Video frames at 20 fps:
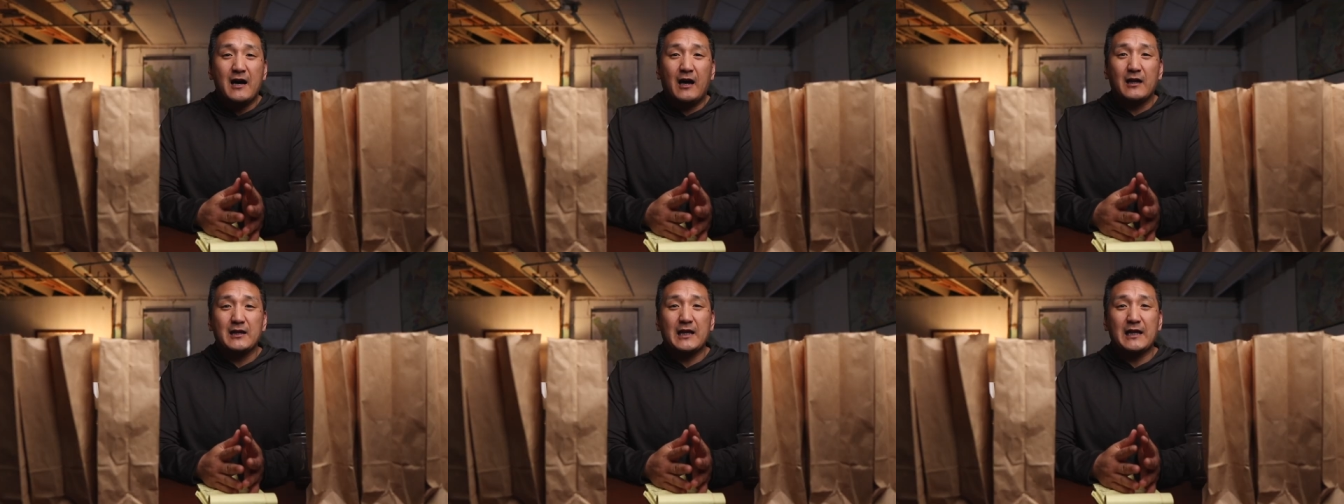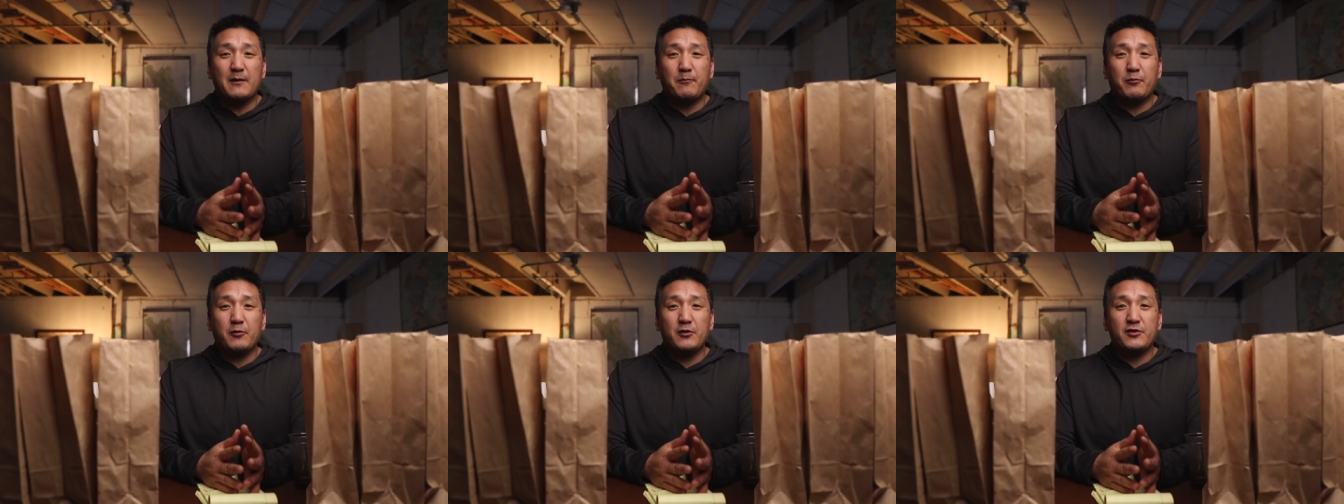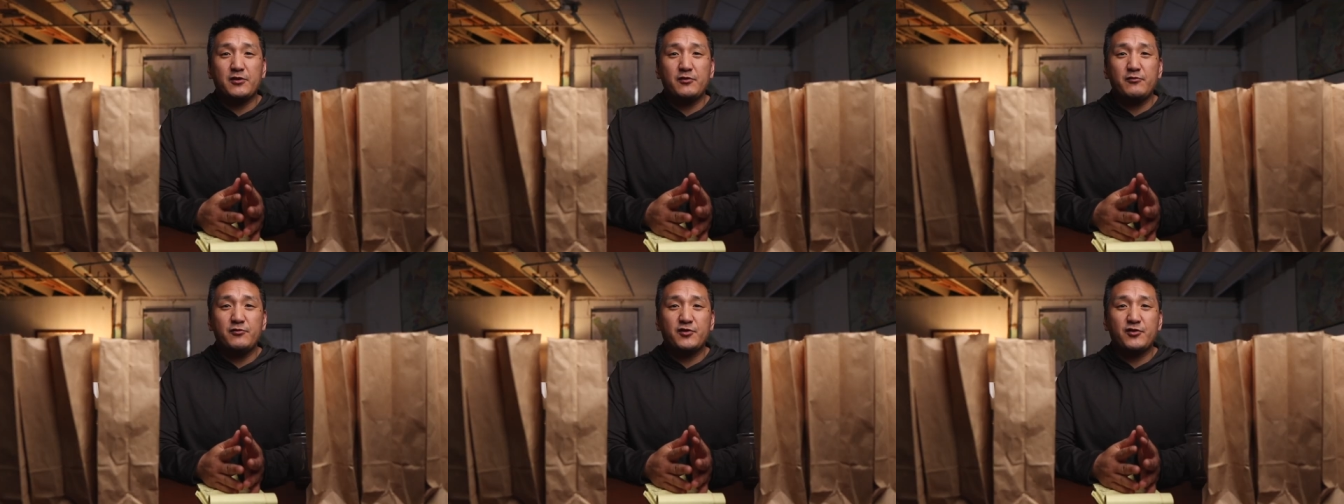A lot of
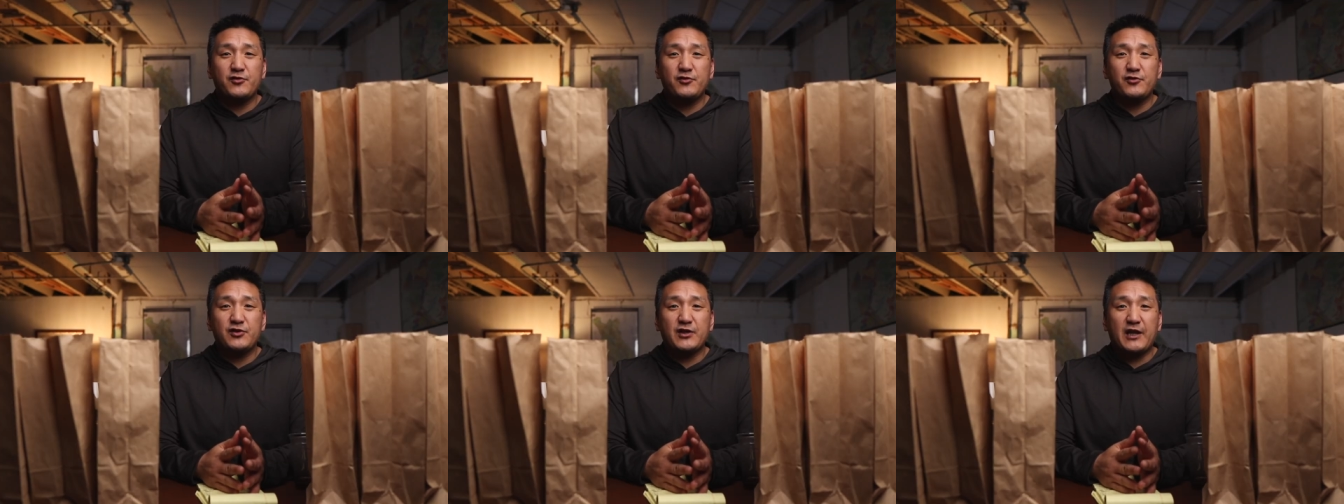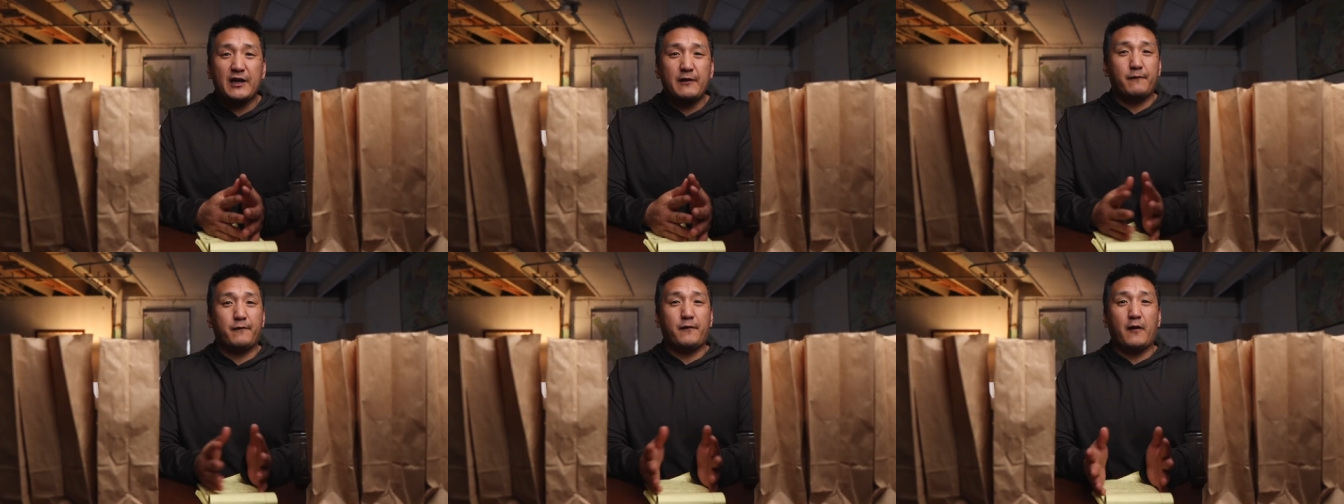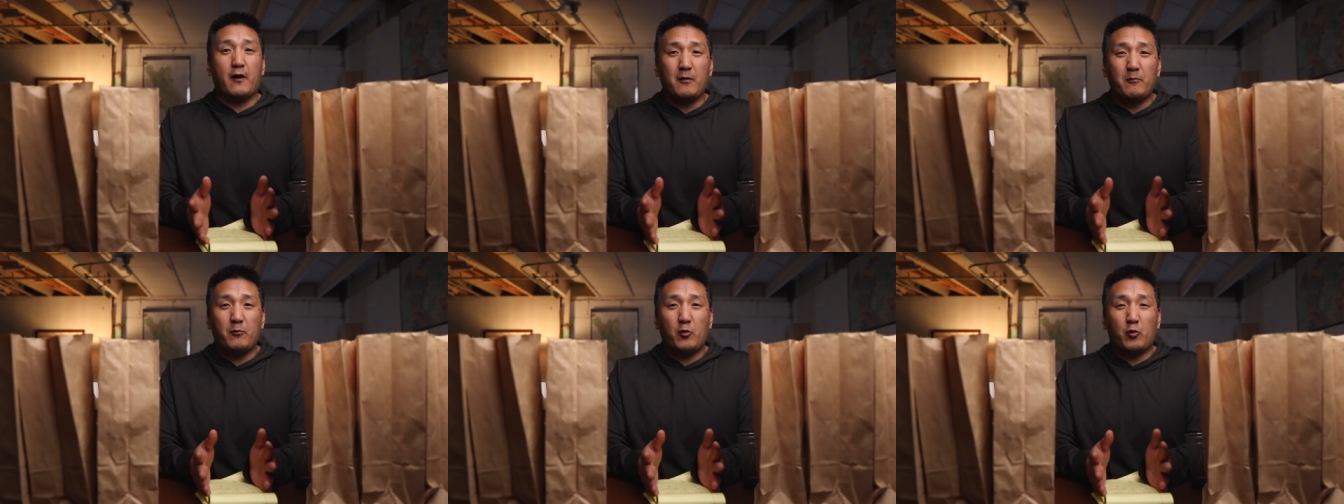producers can
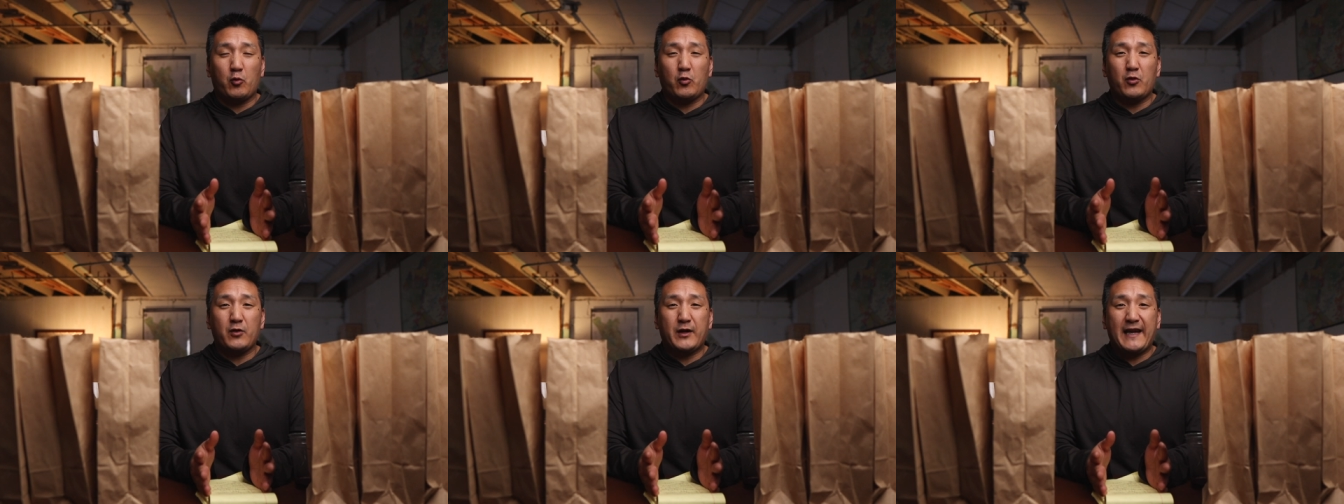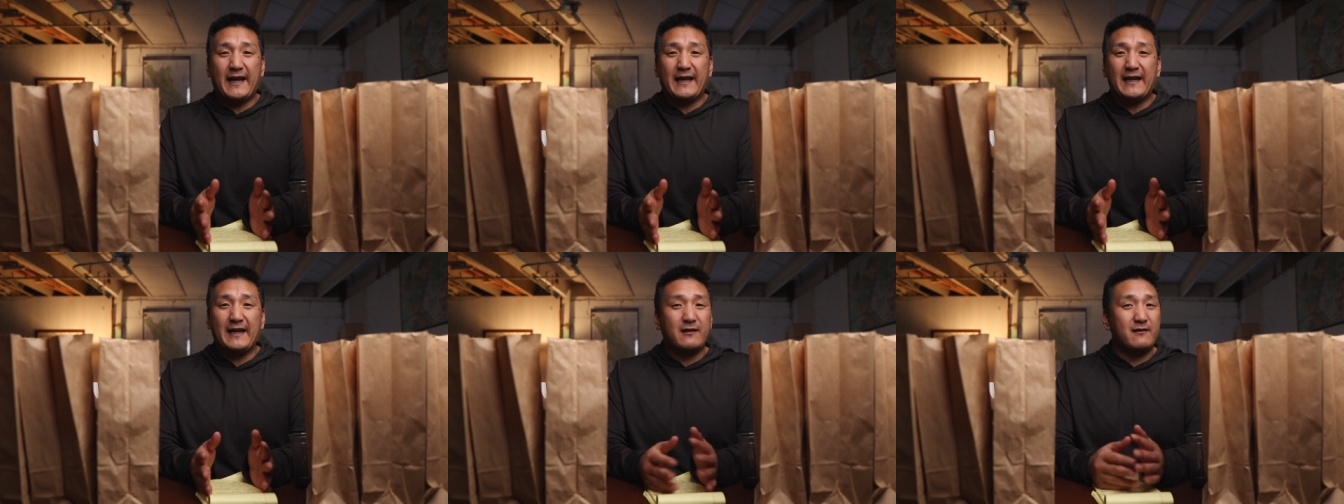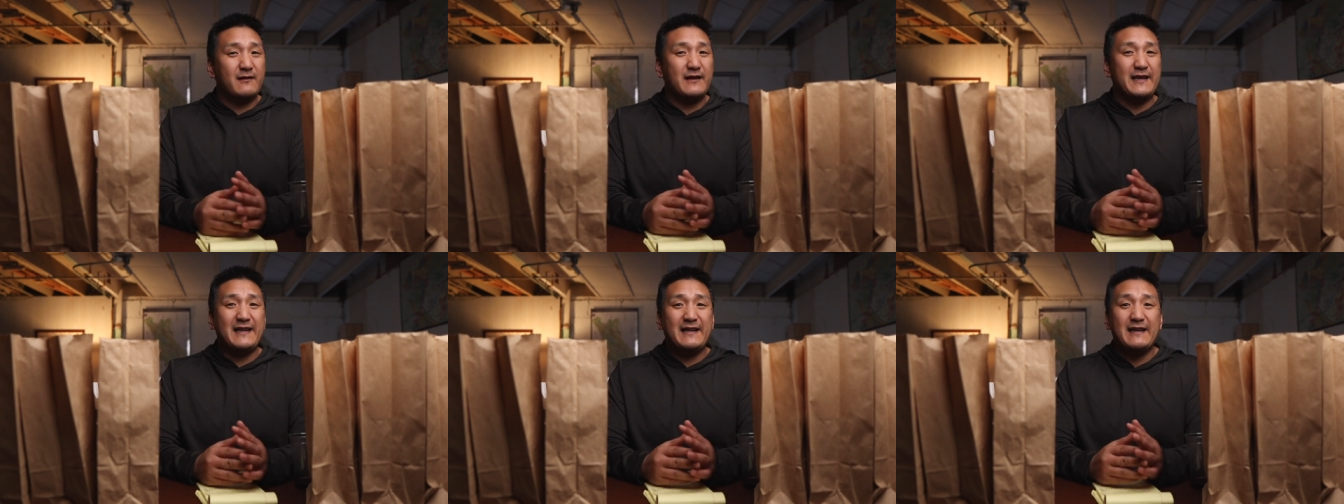farm
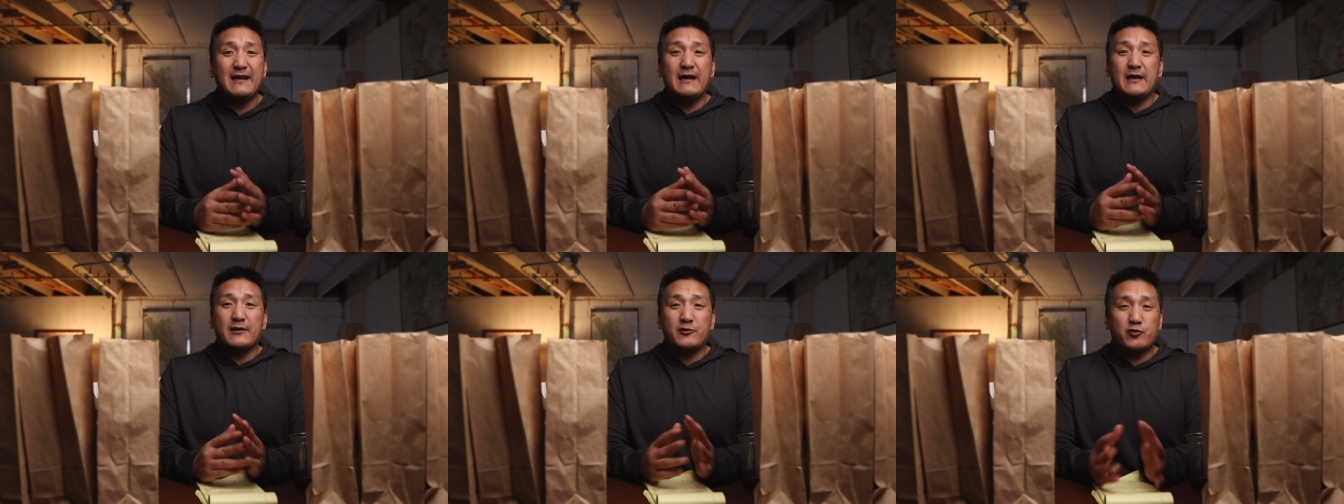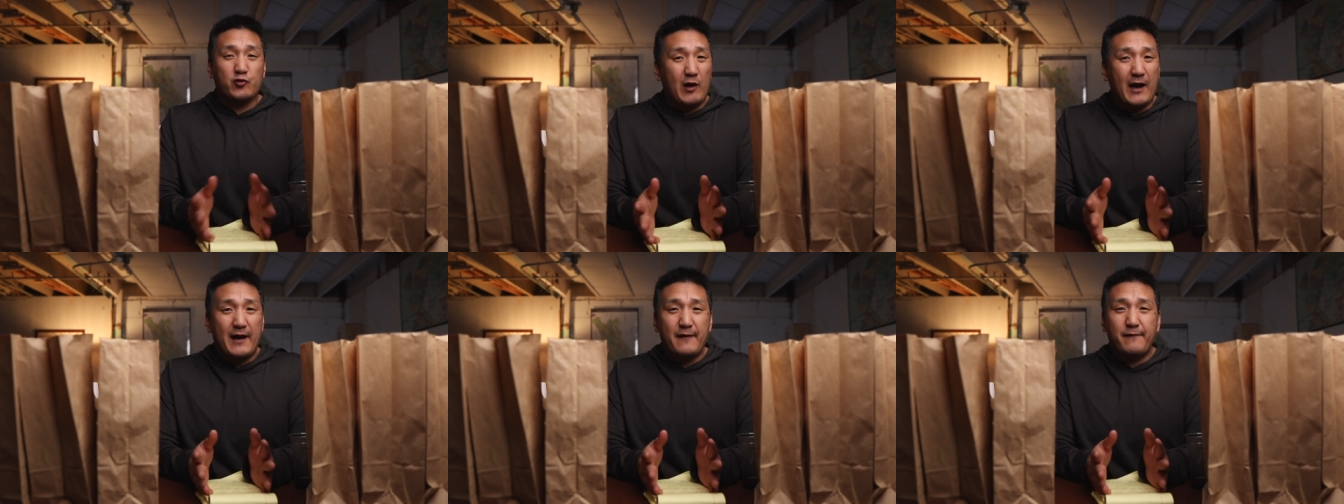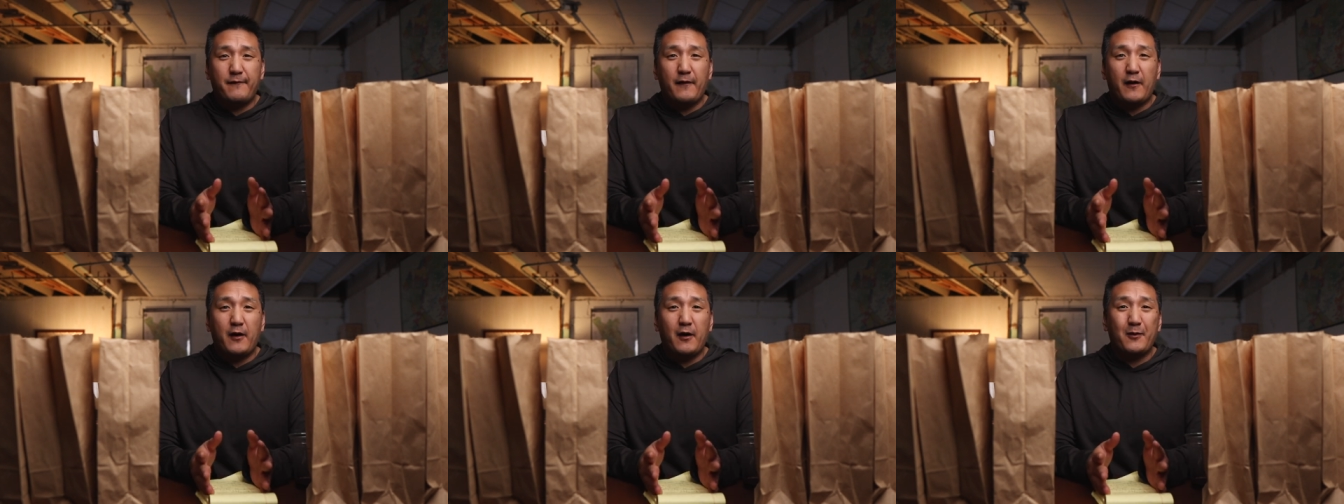organically, dry
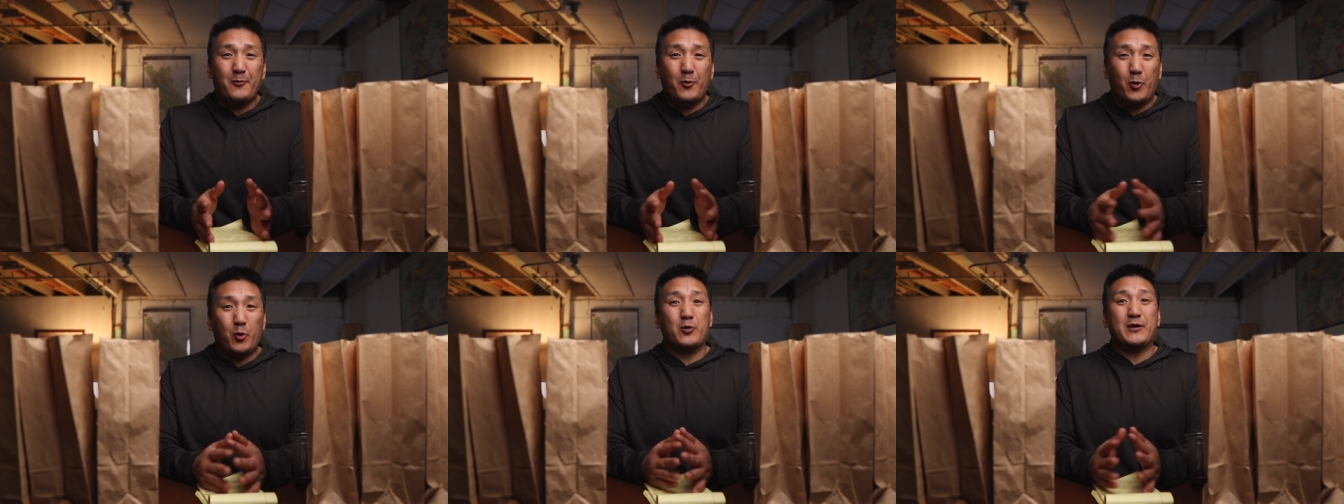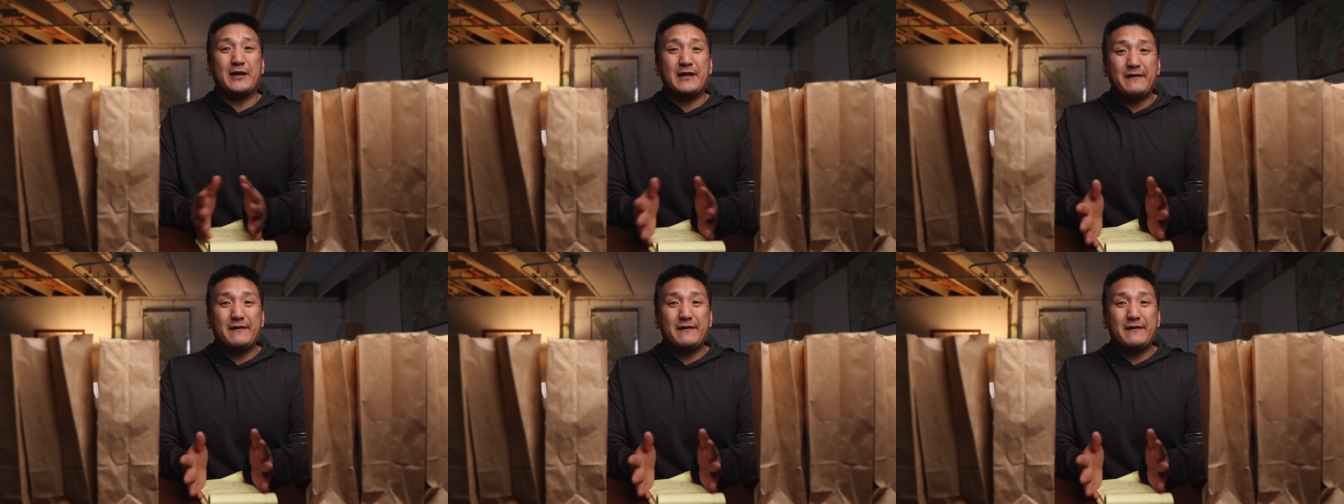farm, or